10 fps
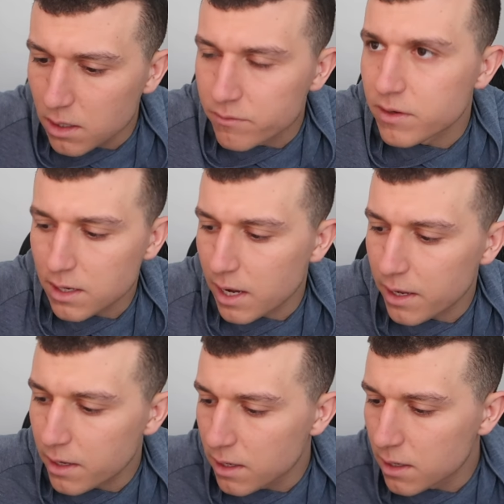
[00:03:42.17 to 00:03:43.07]

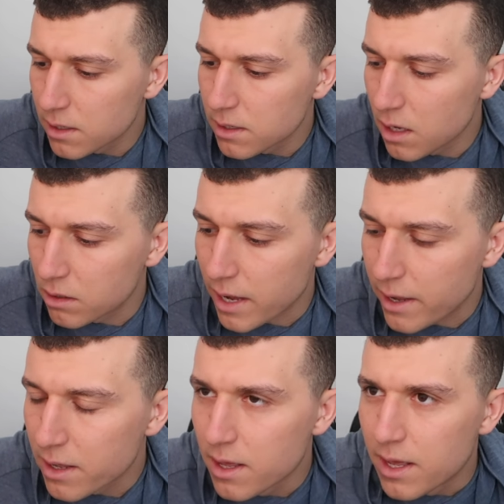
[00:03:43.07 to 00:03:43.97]
Okay.
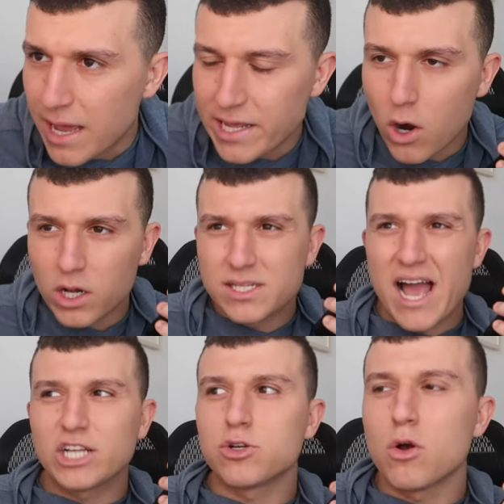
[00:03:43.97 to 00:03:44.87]
Okay. Any heart
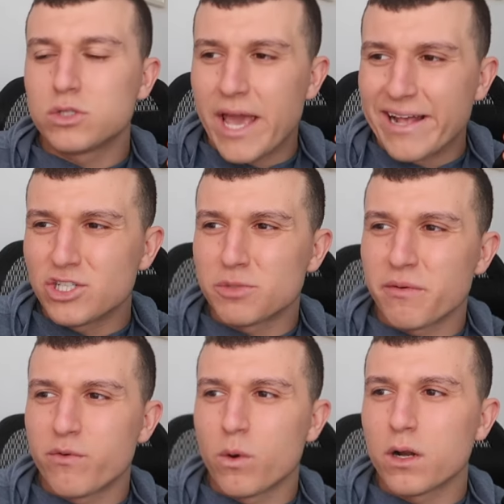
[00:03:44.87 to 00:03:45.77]
attacks, strokes, cancers
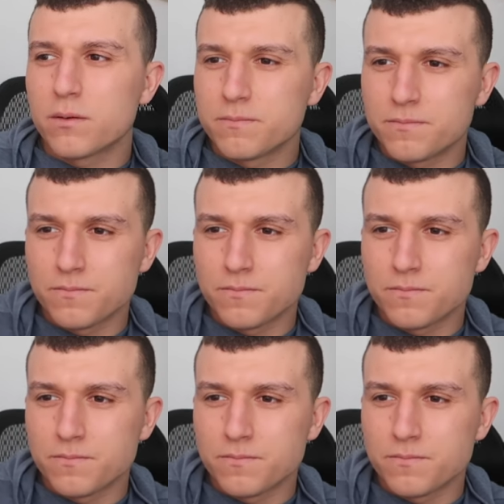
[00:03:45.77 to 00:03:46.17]
before?